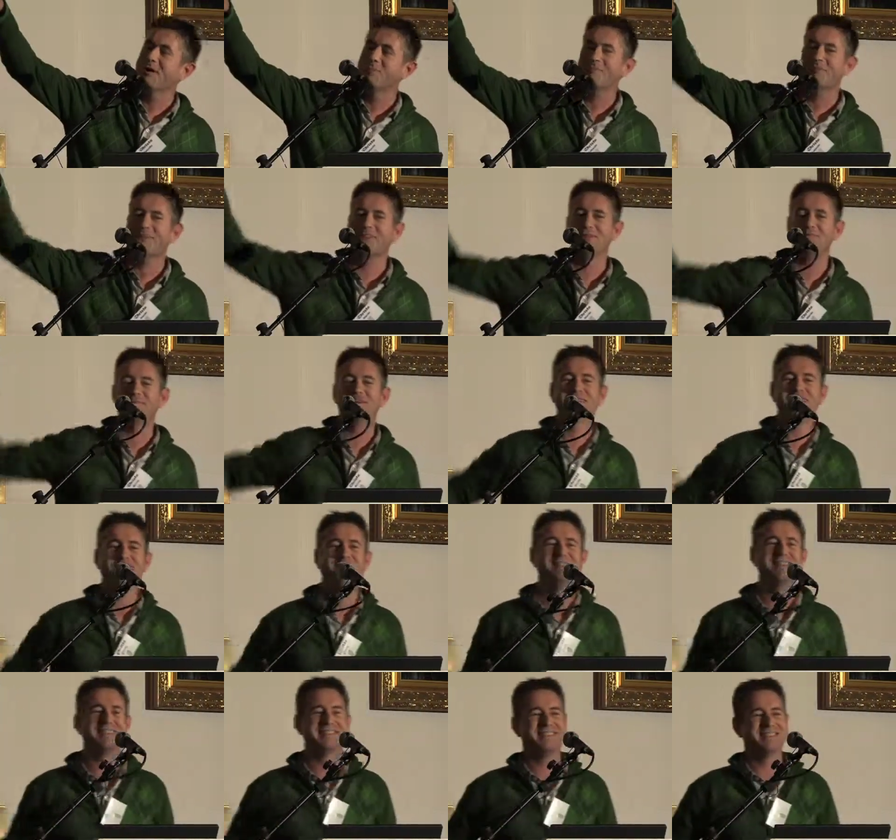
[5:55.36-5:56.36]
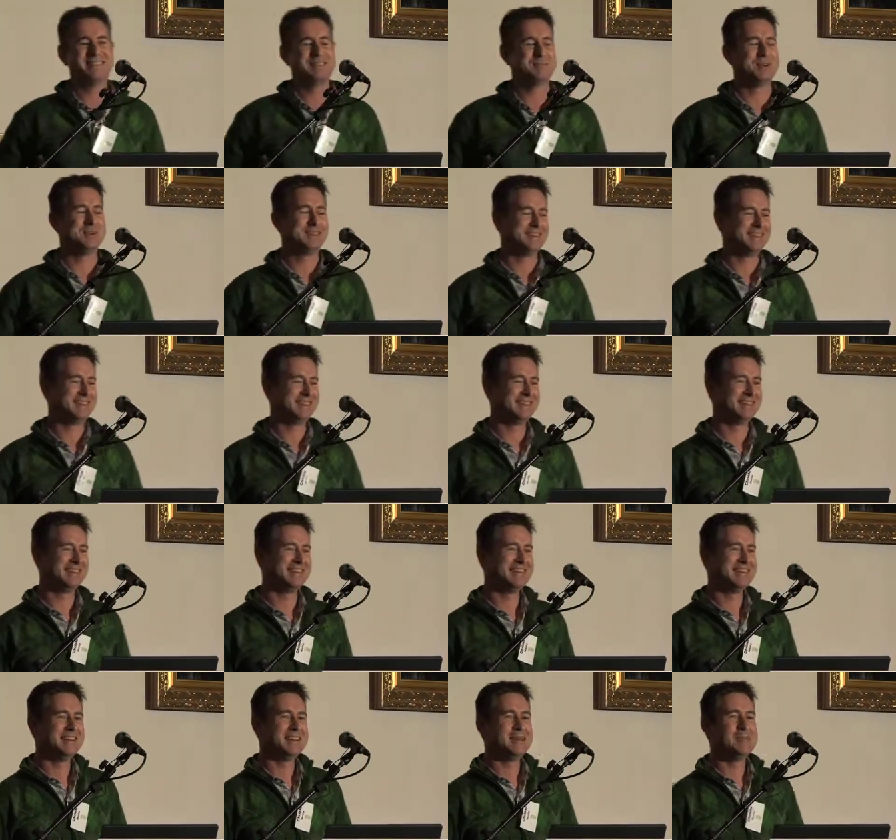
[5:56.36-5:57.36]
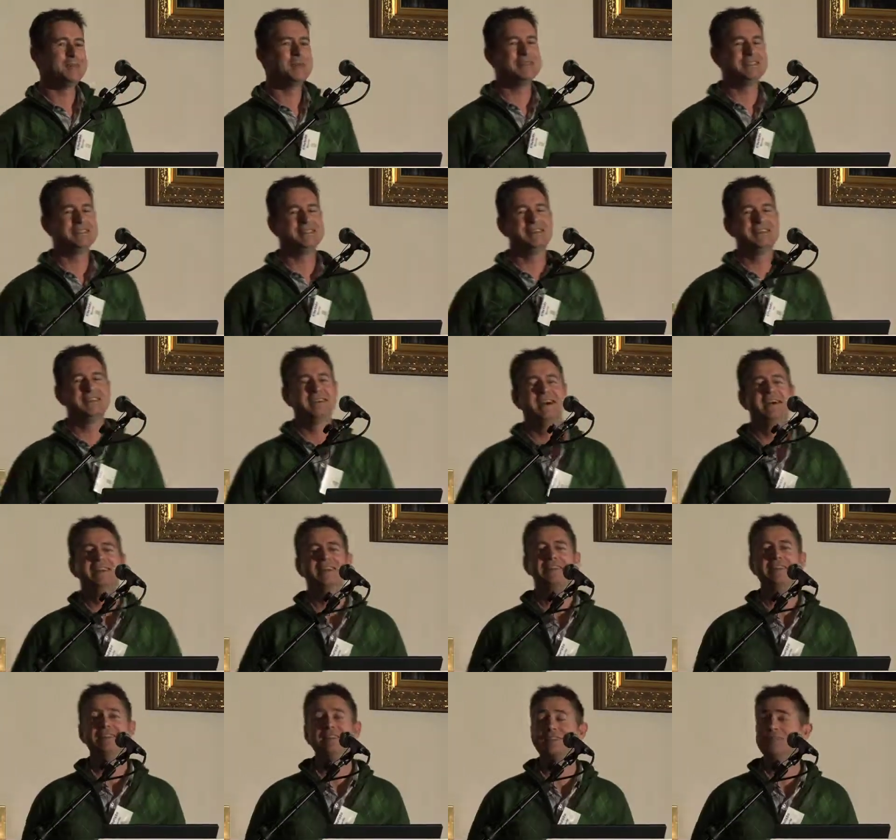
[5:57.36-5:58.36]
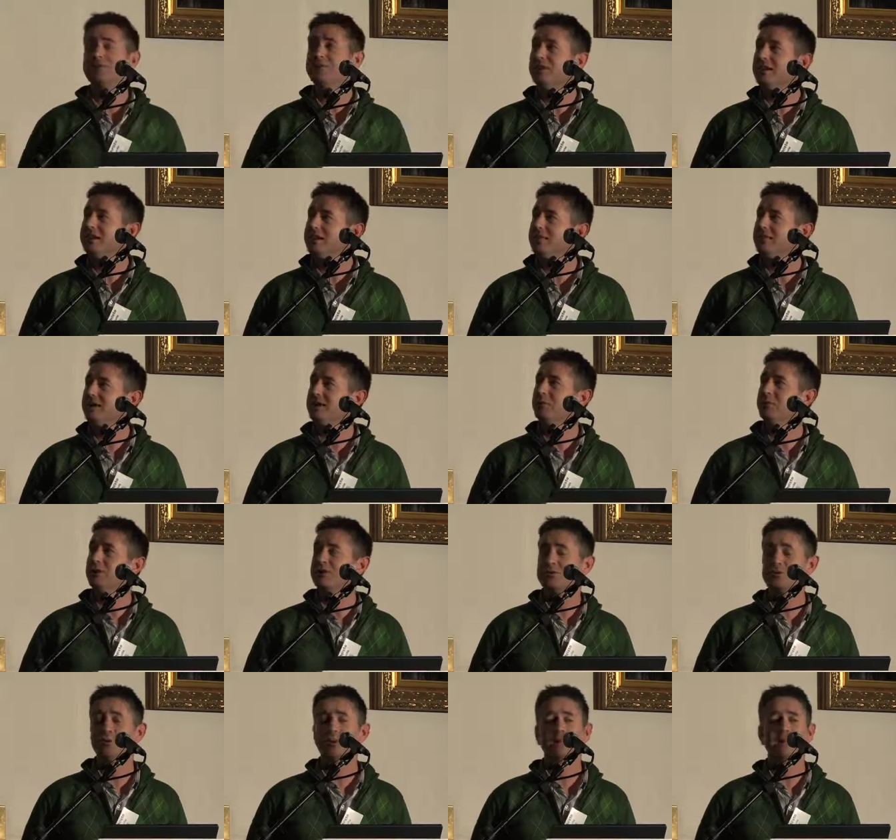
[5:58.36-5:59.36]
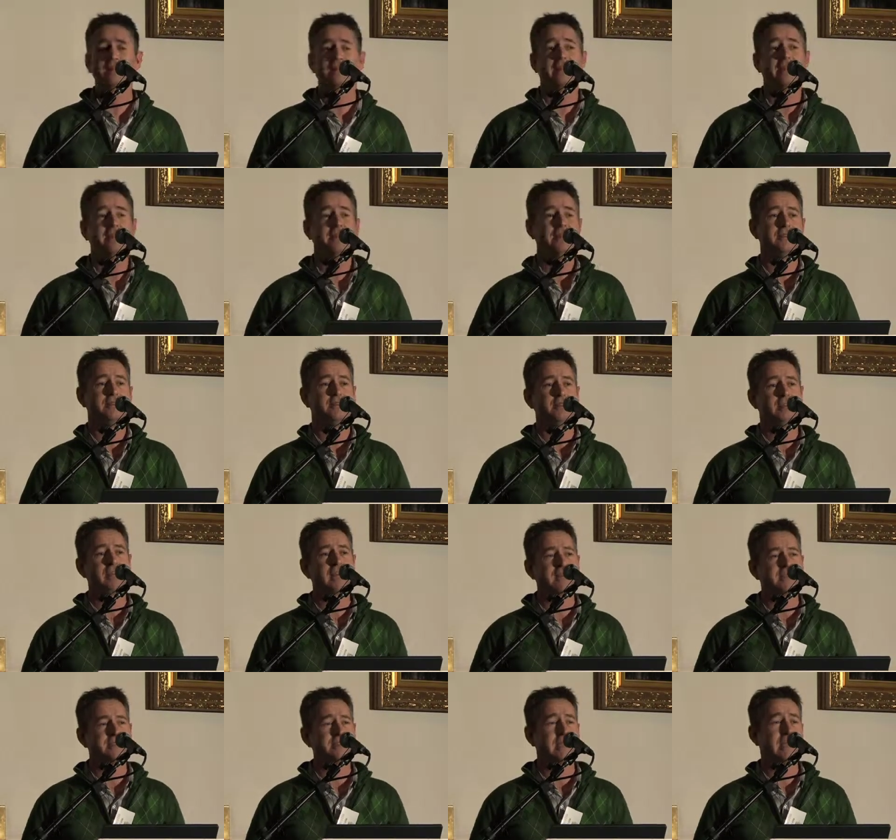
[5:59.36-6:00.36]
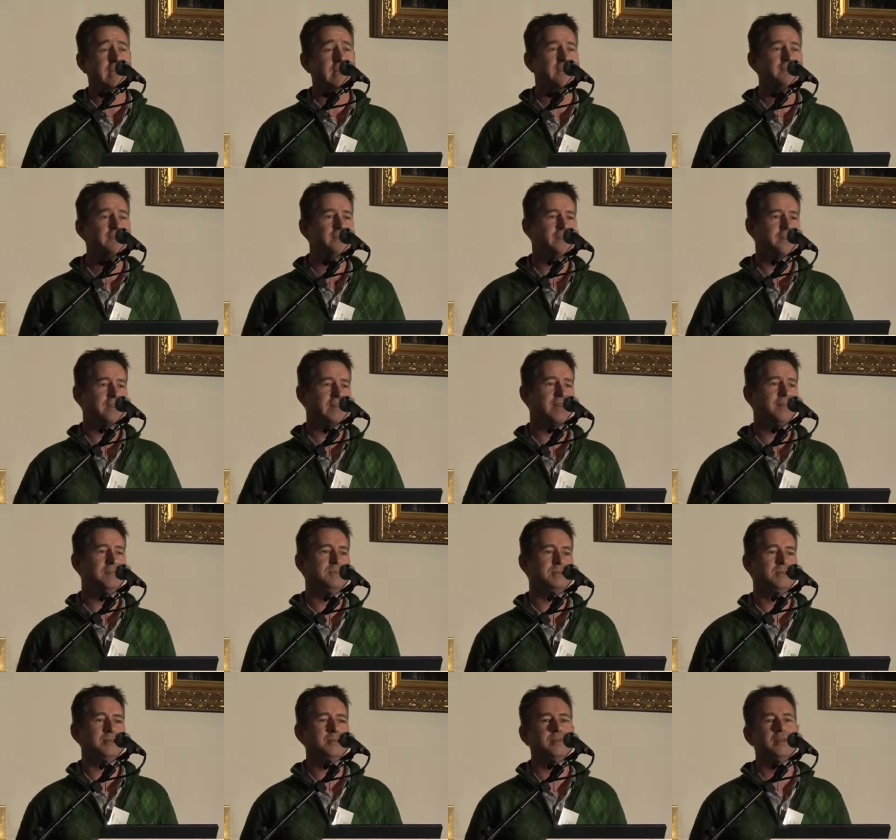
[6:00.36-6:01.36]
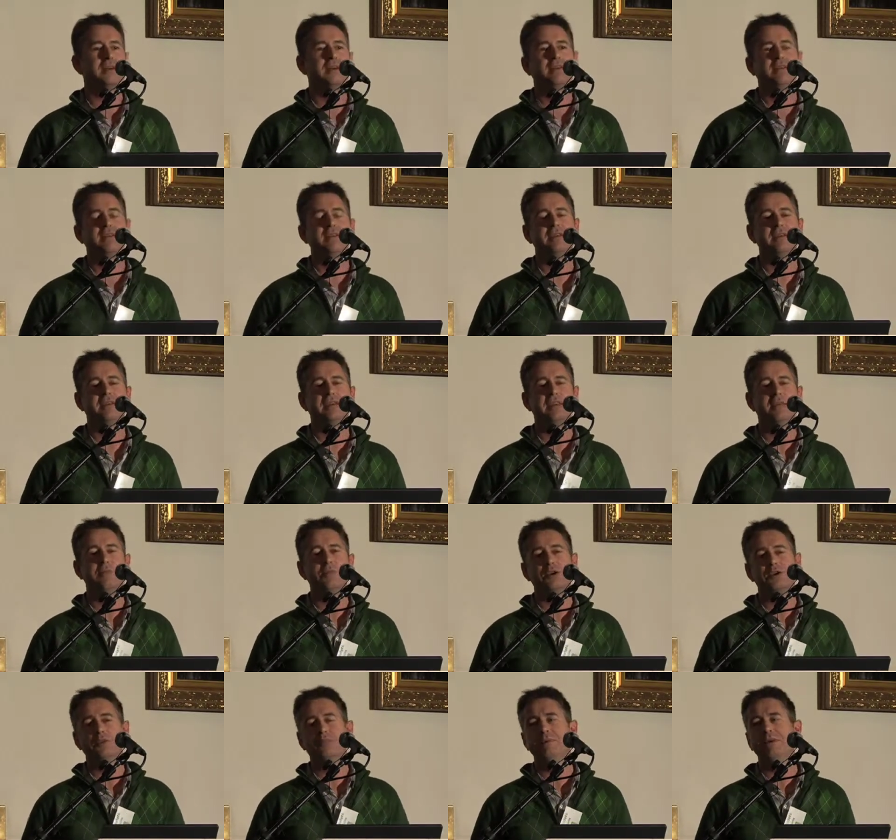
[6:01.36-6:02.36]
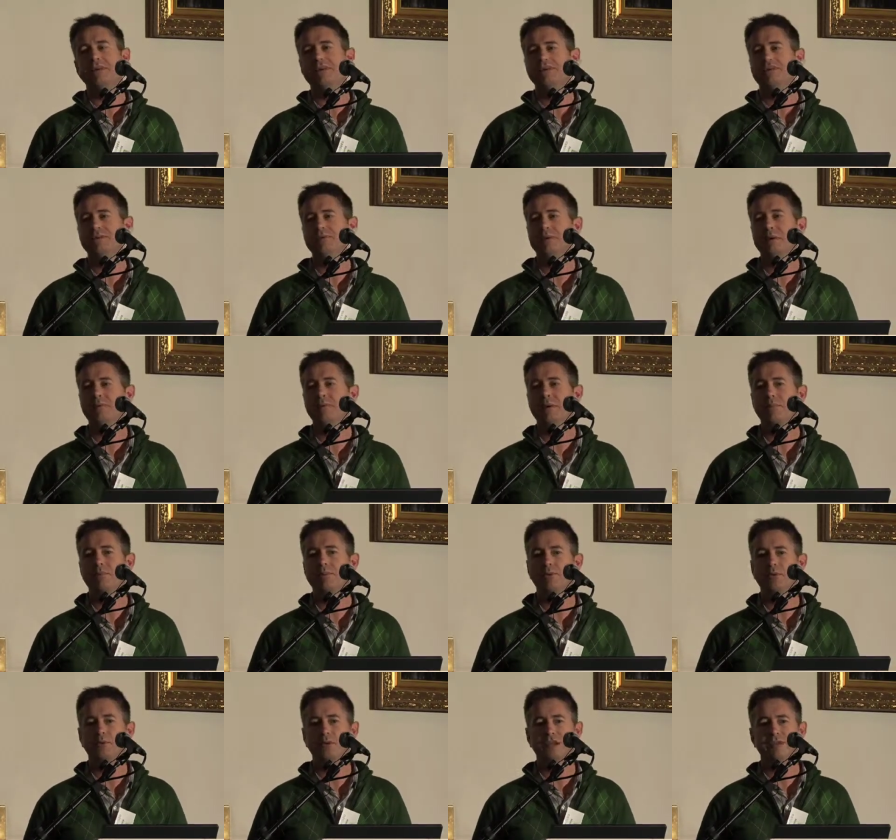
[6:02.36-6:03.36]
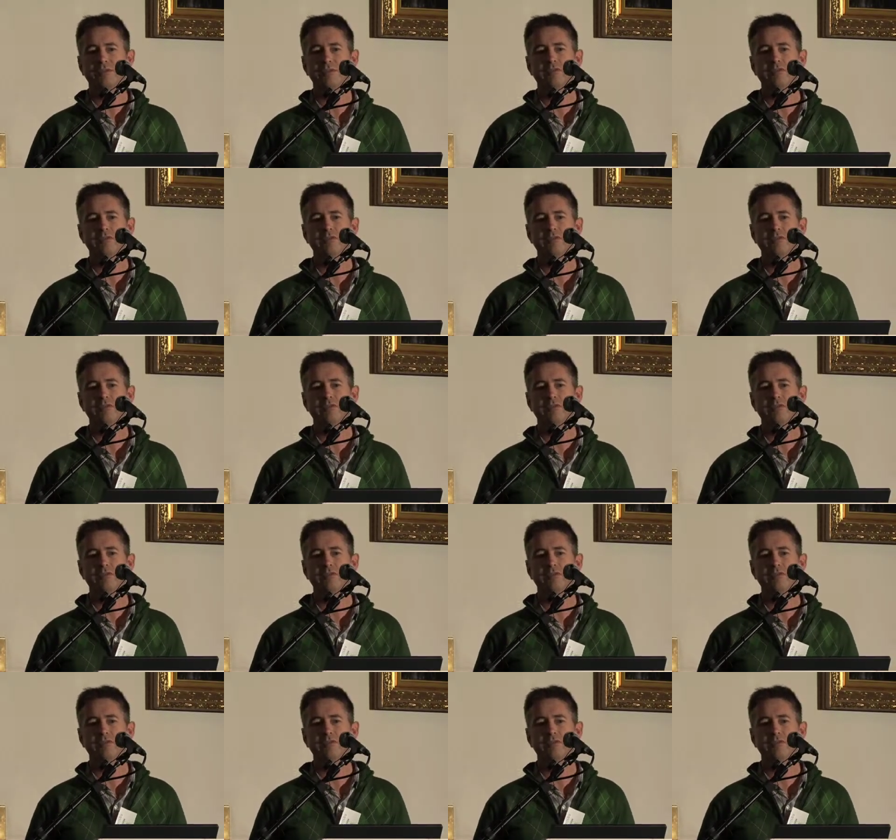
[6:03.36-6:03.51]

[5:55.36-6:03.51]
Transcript: up there you might find another spot. But I think it really, really works well. I think it really has the energy of Cape Town. I think anybody who picks this map up will really